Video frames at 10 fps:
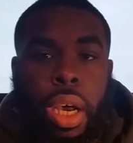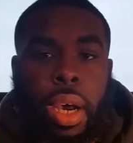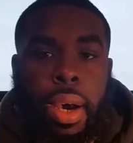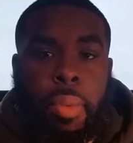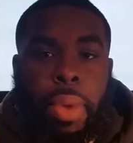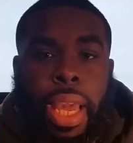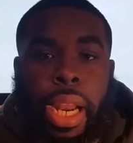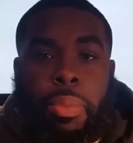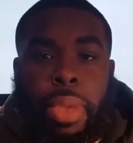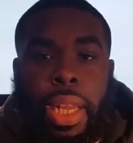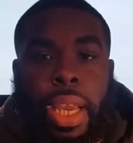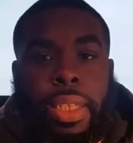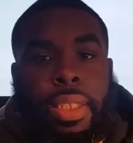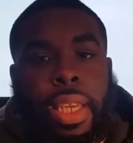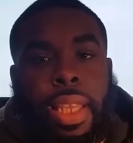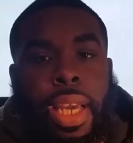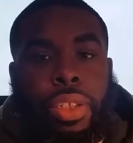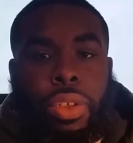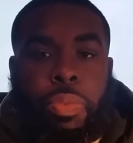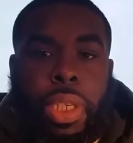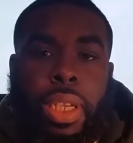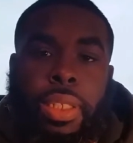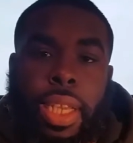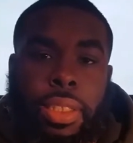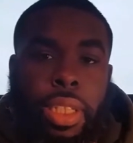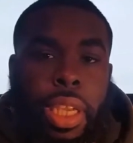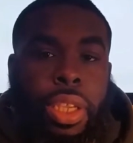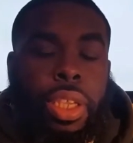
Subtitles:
And I say that because yesterday